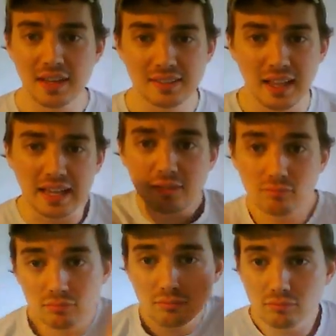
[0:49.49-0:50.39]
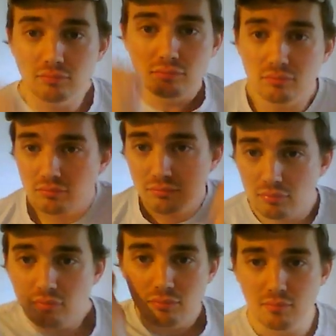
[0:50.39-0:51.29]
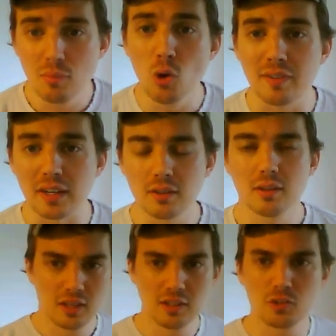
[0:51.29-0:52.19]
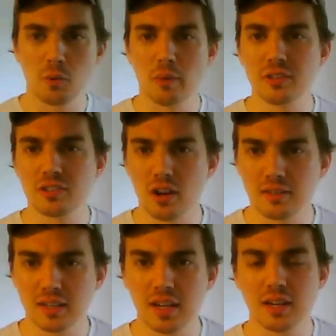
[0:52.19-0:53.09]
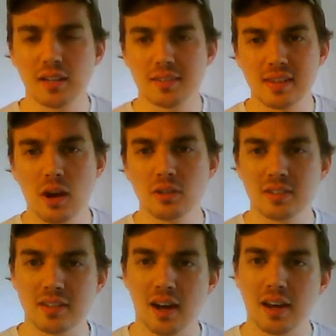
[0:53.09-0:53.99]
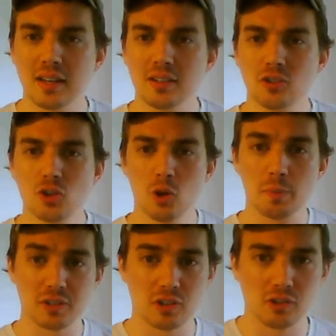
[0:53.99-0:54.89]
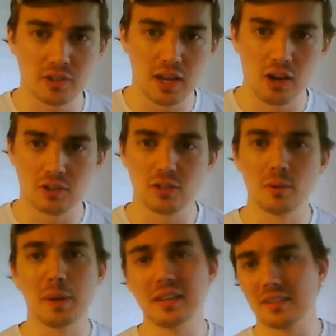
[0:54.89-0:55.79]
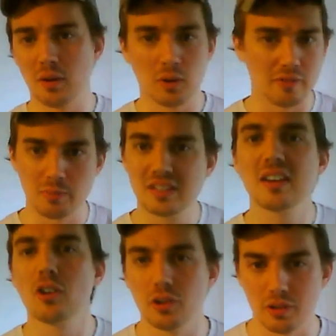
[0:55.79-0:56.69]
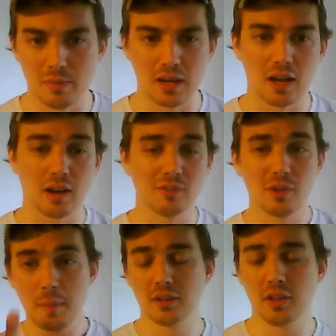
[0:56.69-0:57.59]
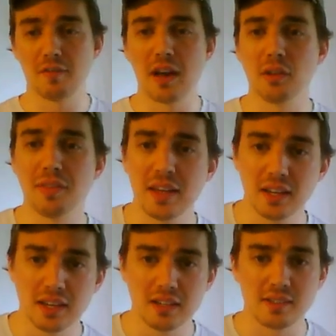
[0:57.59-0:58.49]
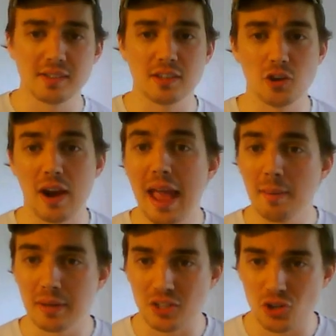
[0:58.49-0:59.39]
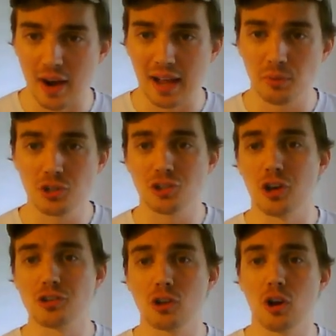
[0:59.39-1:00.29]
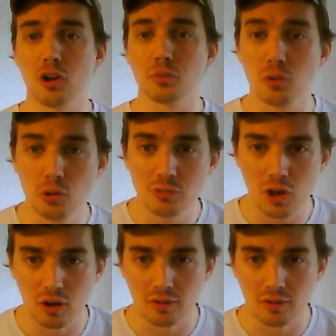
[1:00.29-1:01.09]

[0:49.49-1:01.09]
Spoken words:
Things like moving. This is where we start to get into the sound design to a particular character based on whatever material they're made out of. The final thing is your ambient track, which is also called room tone.